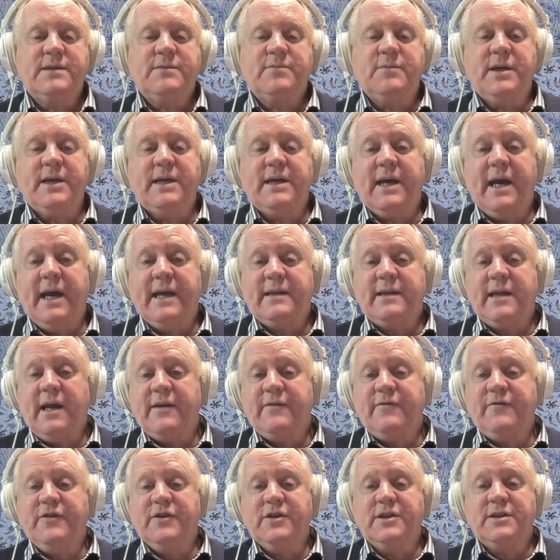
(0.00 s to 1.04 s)
me at that
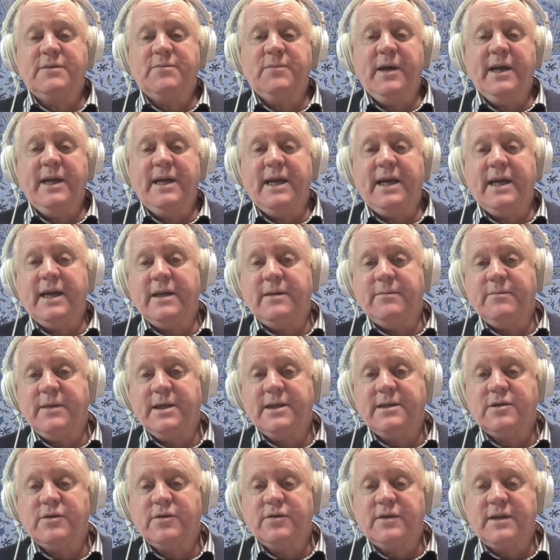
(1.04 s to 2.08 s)
first meeting in
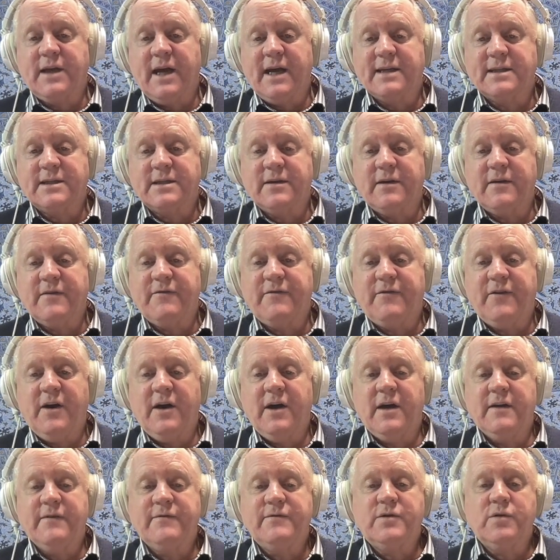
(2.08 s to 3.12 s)

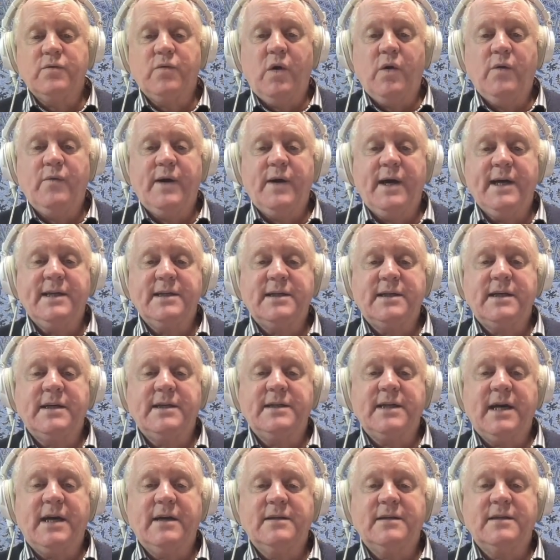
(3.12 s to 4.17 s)
mid-2005 to always
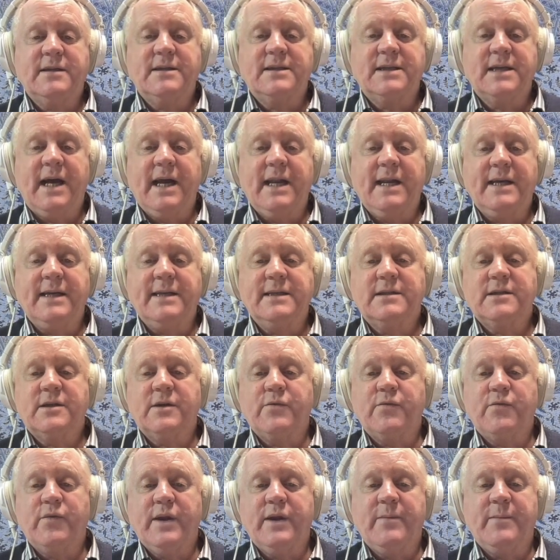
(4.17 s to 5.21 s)
conduct the salience
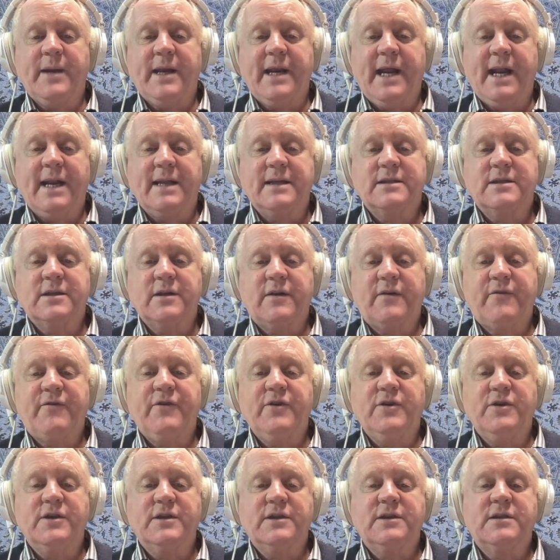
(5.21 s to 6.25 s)
and rhythm analysis
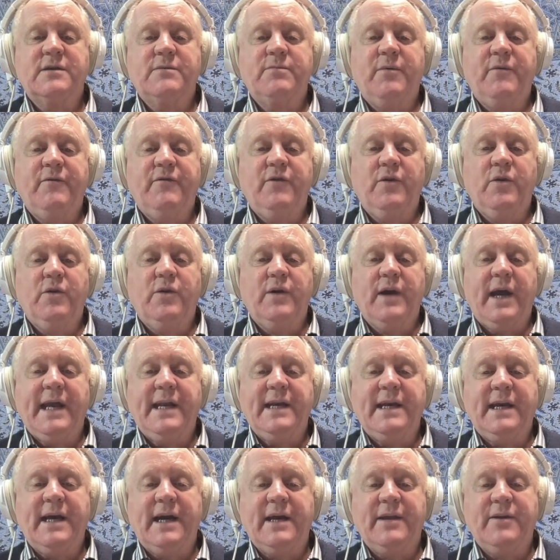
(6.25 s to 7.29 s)
first before
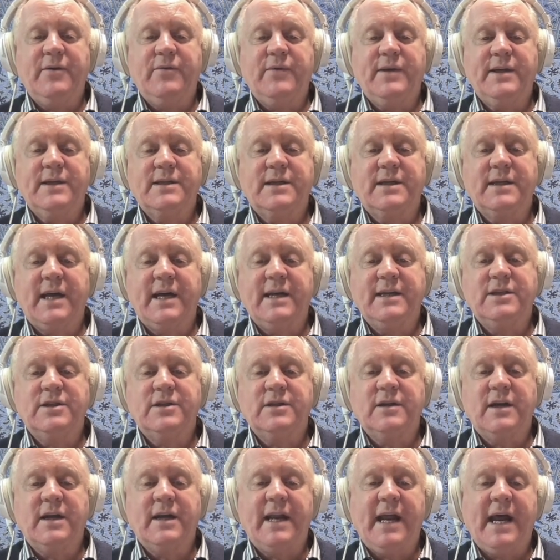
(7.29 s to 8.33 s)
any other
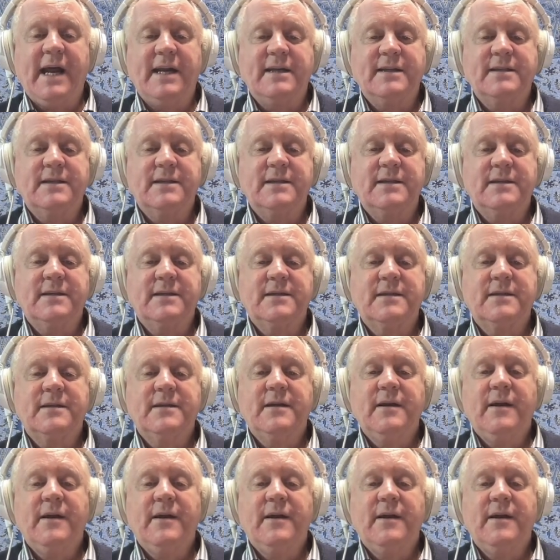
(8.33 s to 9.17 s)
intonation analysis,